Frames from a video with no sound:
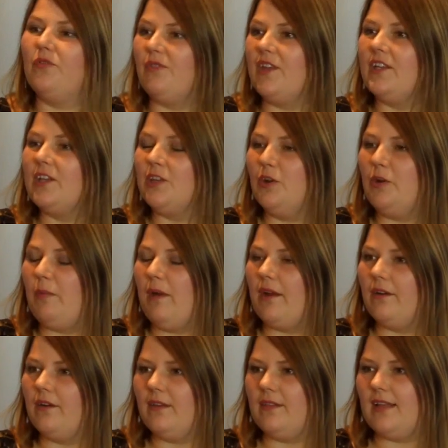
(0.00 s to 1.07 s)
feel and look
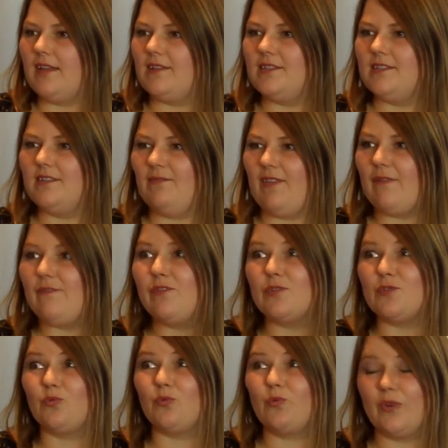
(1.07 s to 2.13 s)
better, and that
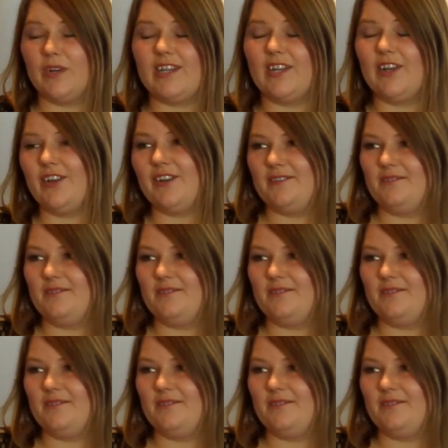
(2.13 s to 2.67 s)
feels really good.